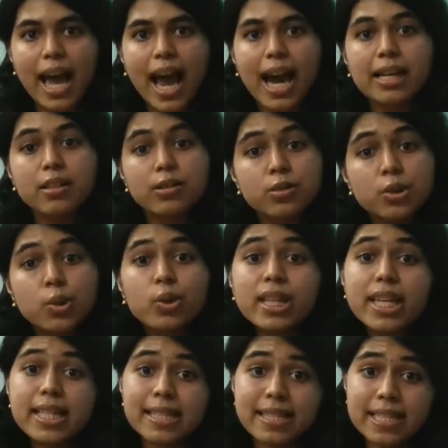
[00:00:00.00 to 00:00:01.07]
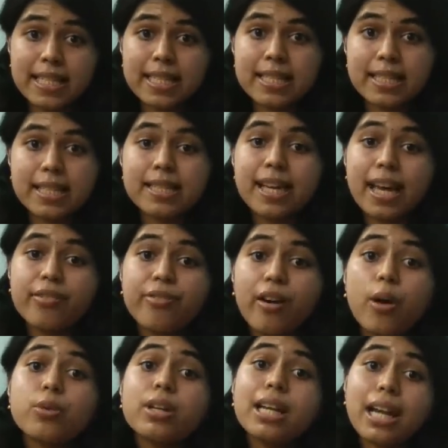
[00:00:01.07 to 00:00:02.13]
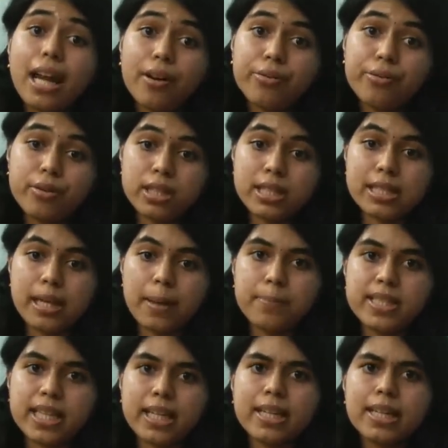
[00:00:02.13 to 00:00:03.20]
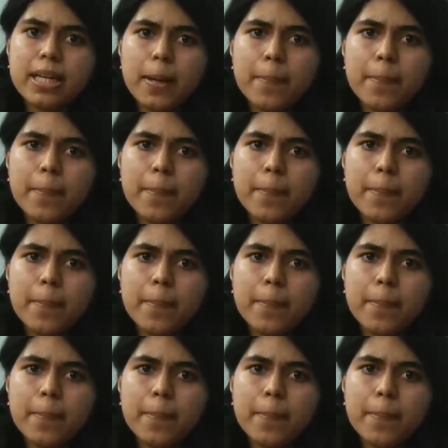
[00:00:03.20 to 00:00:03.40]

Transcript: And through these teachers, I found a love for the subject,